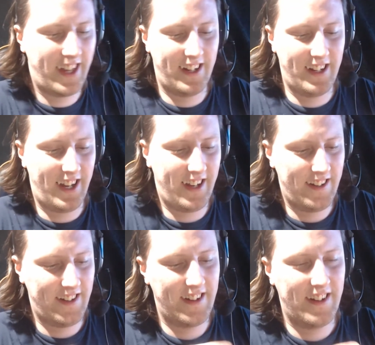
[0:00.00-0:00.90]
here,
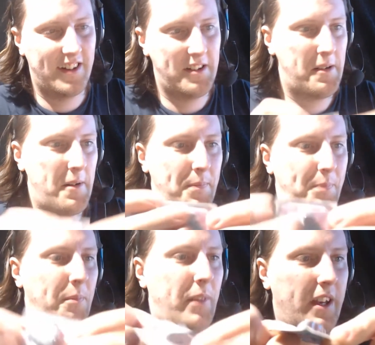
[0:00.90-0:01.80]

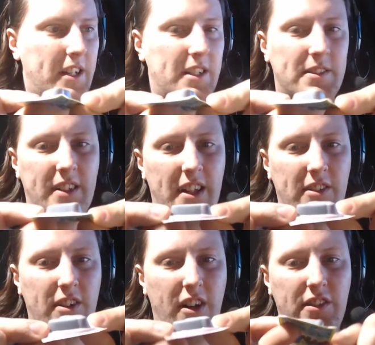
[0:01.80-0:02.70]
in a
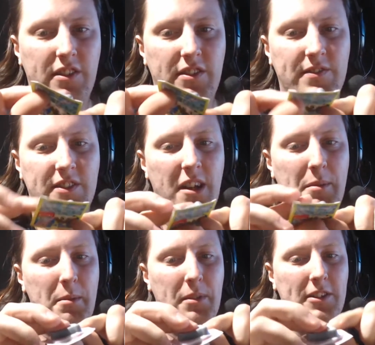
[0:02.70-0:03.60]
sort of gummy
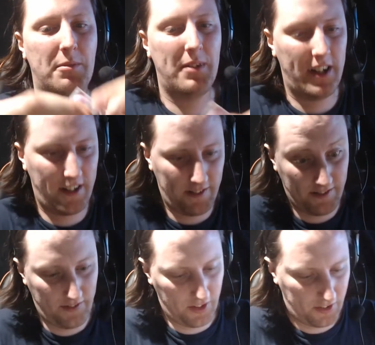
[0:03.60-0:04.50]
blister pack. It
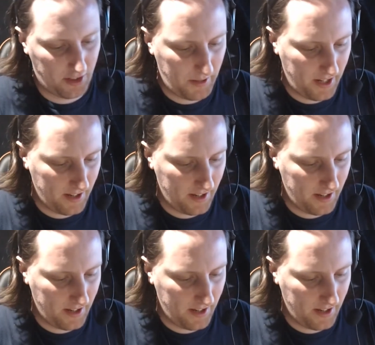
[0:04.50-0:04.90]
feels gummy.